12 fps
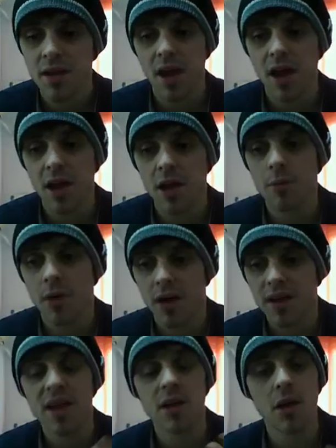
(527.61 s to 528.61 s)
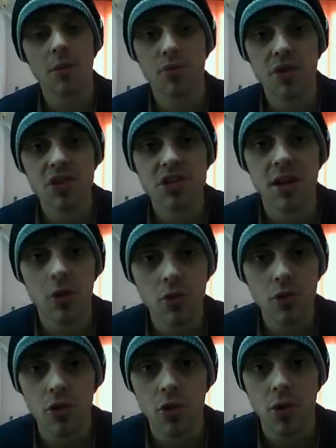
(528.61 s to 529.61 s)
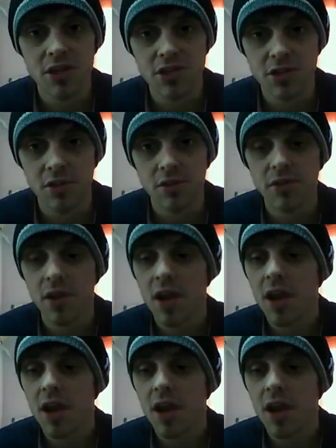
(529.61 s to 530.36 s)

Again, I appreciate all your questions.